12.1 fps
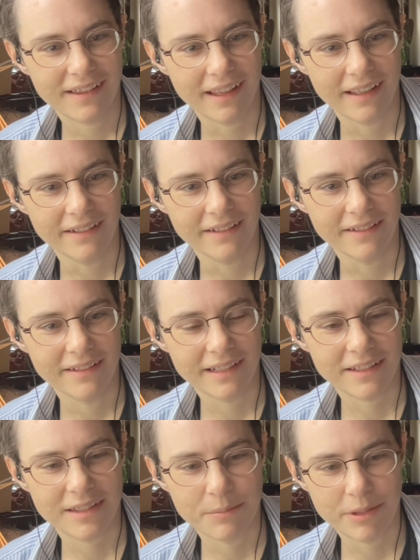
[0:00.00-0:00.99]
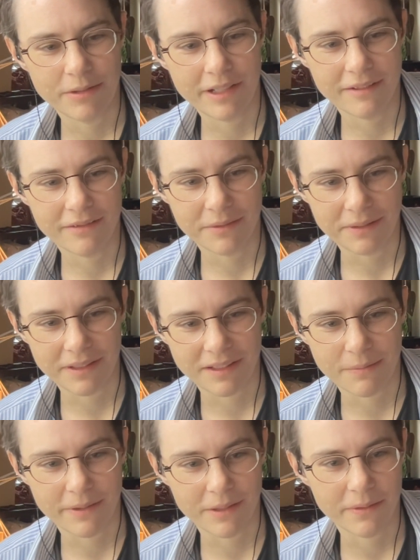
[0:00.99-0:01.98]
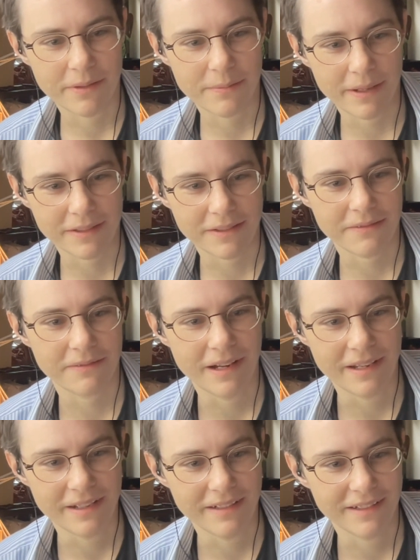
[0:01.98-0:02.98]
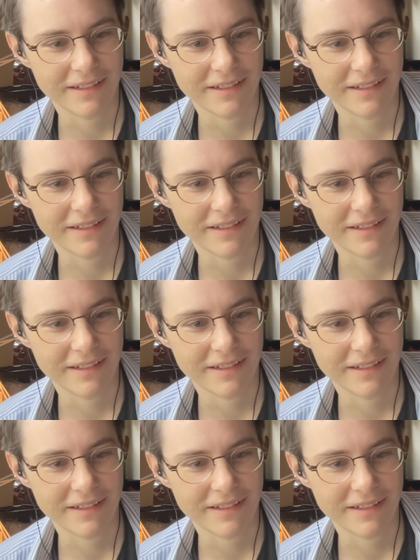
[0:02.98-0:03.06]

And that's the beauty of doing something with your best friend,